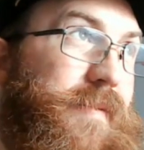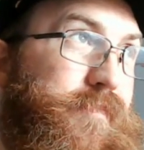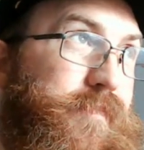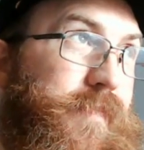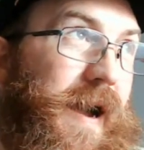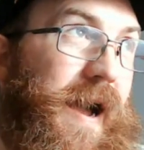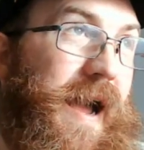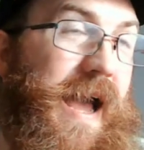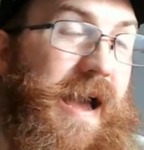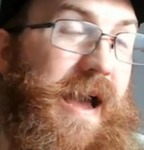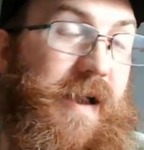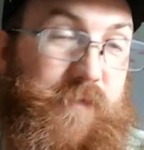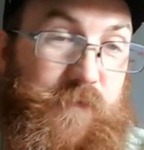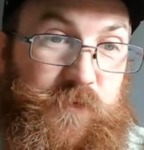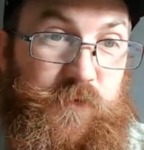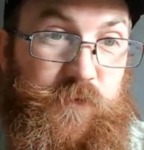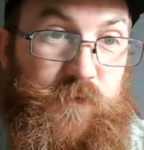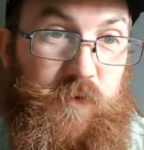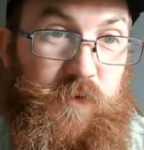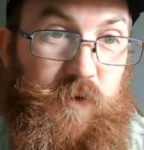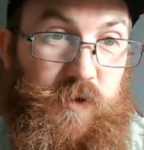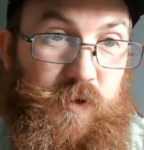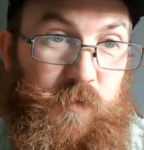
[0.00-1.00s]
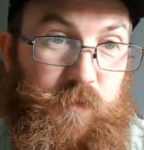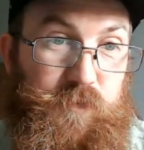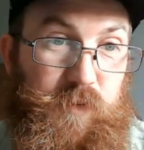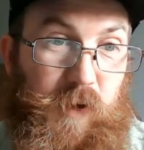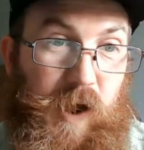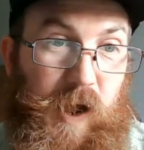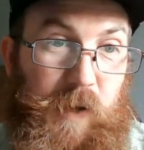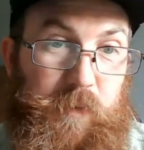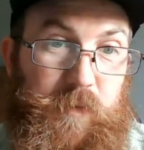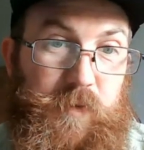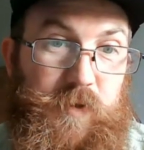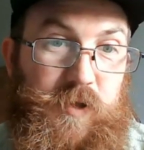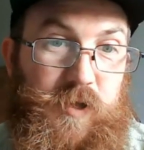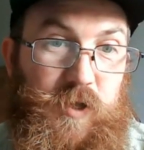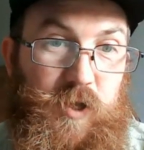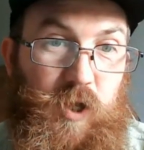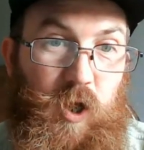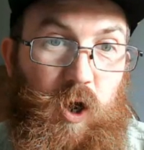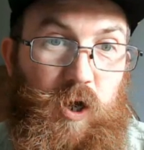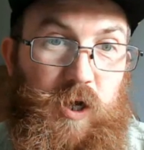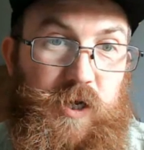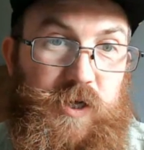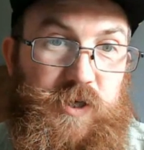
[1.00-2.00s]
have probably the
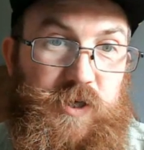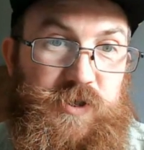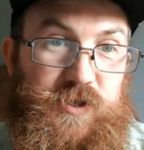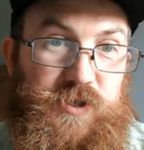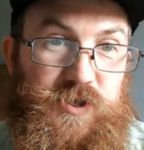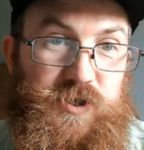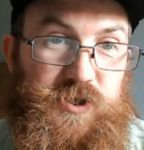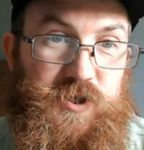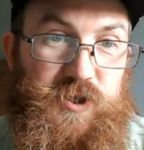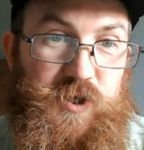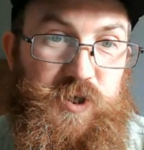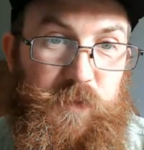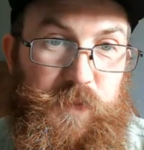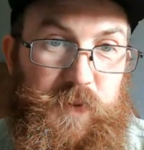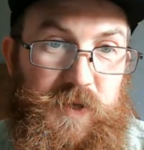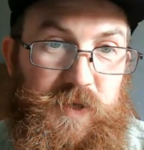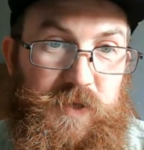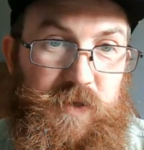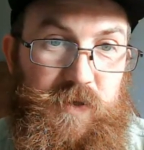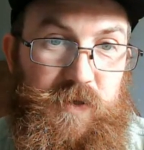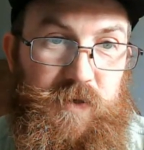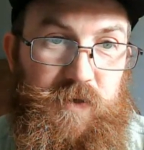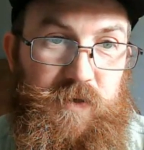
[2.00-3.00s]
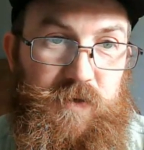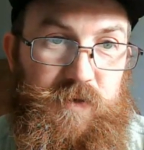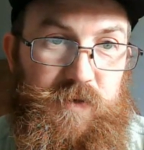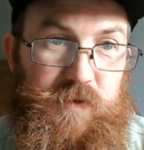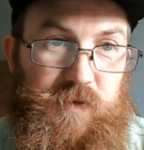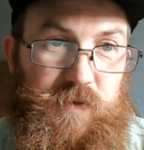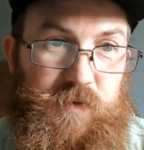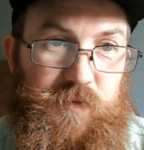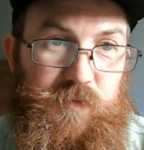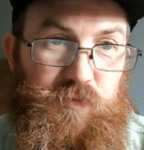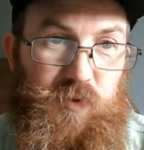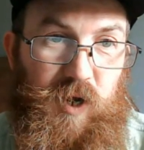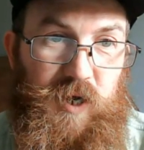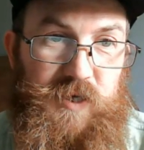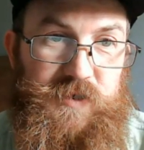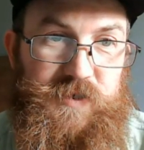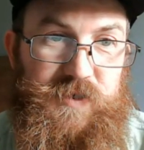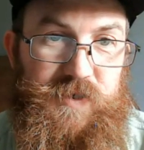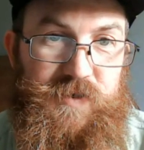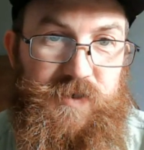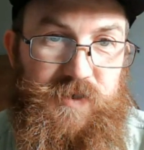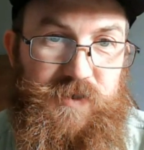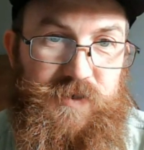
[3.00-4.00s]
longest shipping
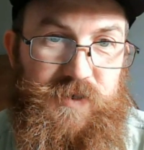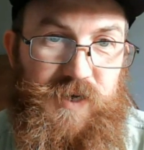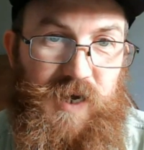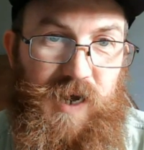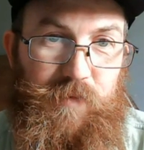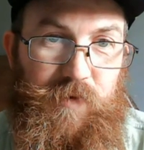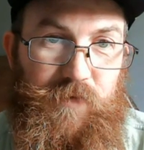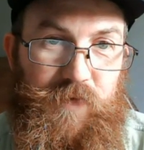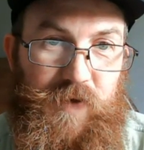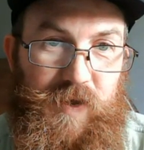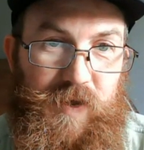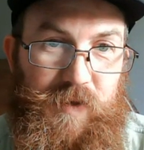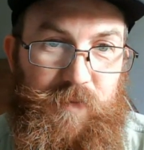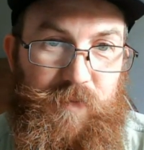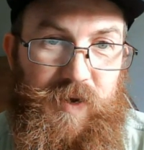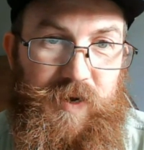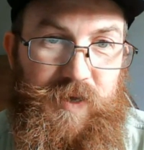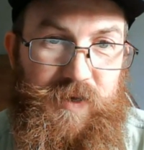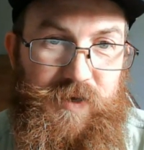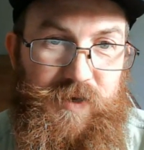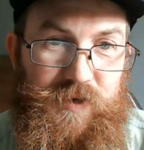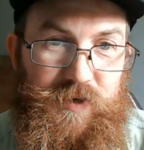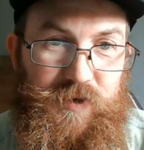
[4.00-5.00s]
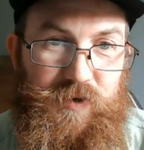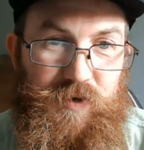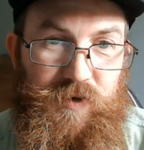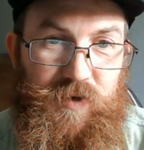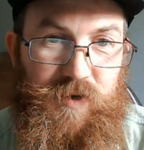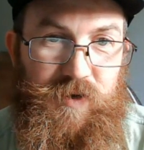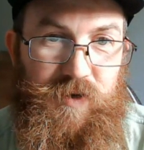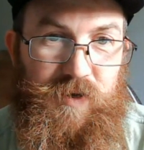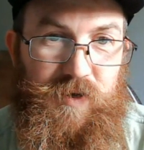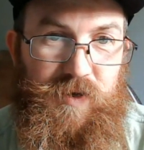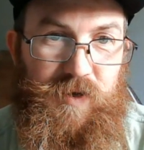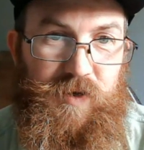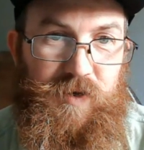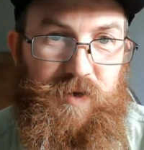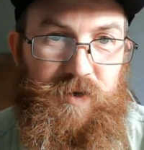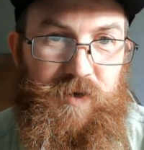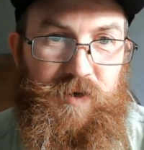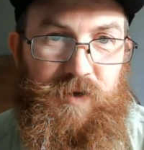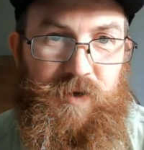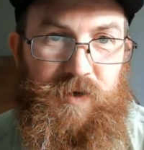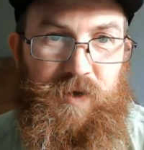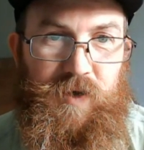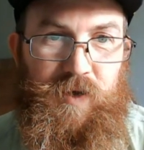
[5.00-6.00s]
processing time of anybody here.
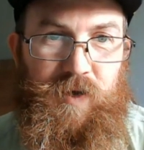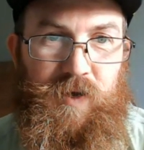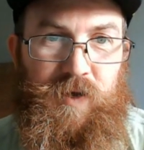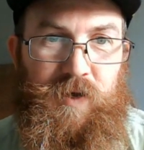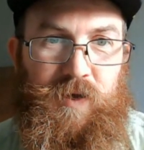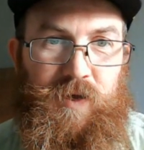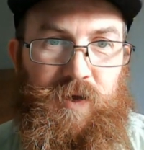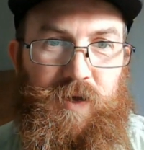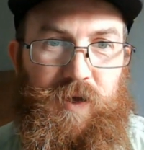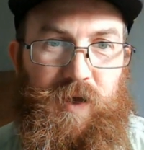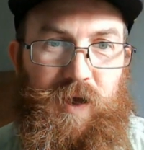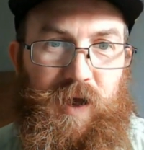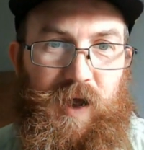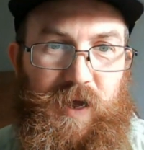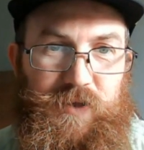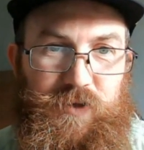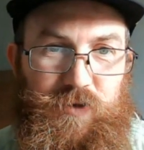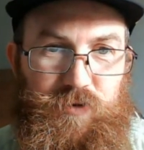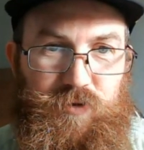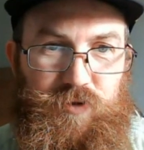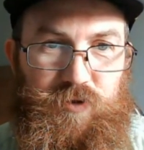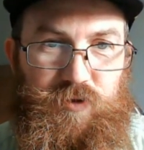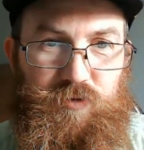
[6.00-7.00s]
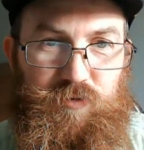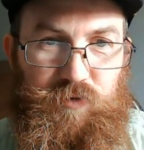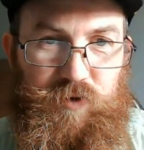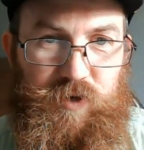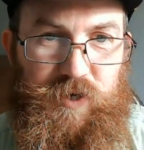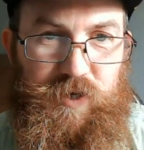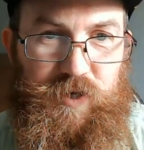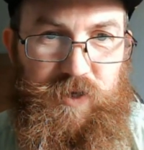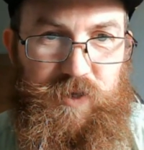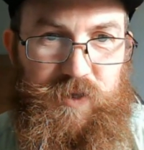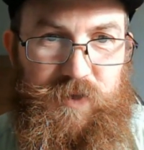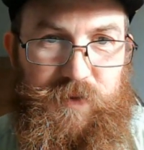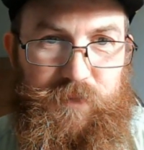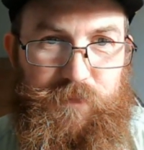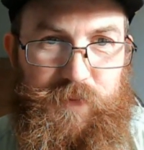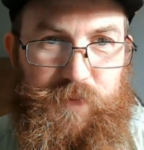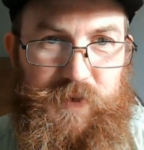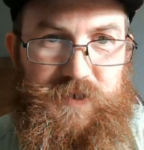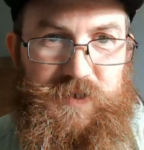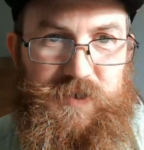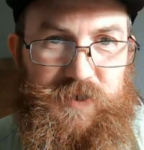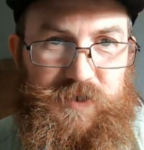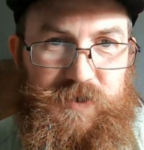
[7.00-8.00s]
I do 3
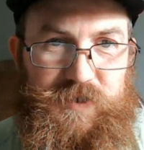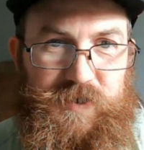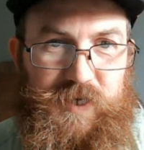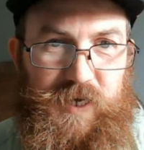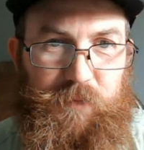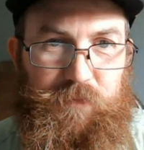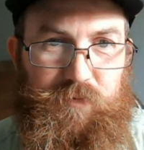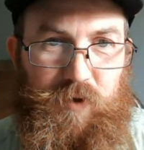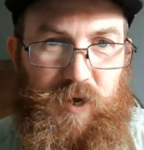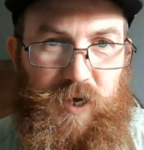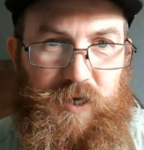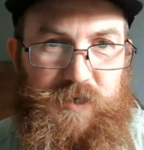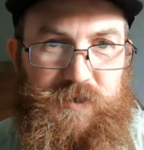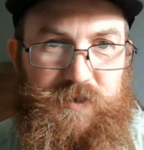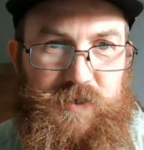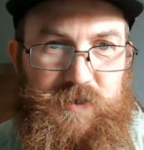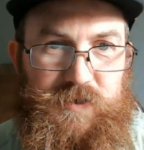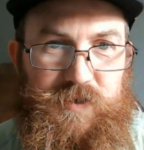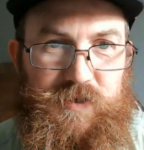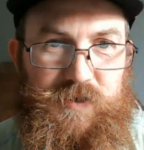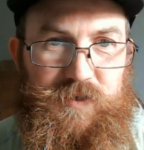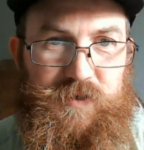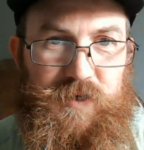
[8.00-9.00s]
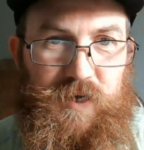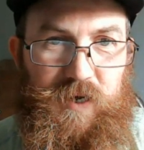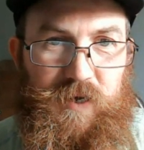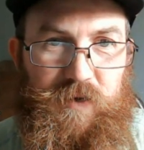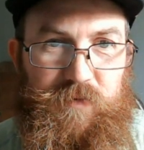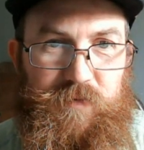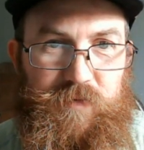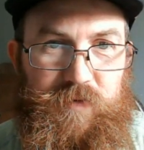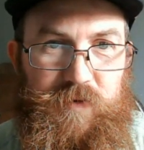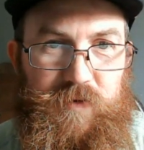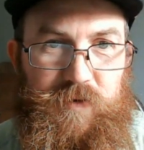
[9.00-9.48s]
business day processing time.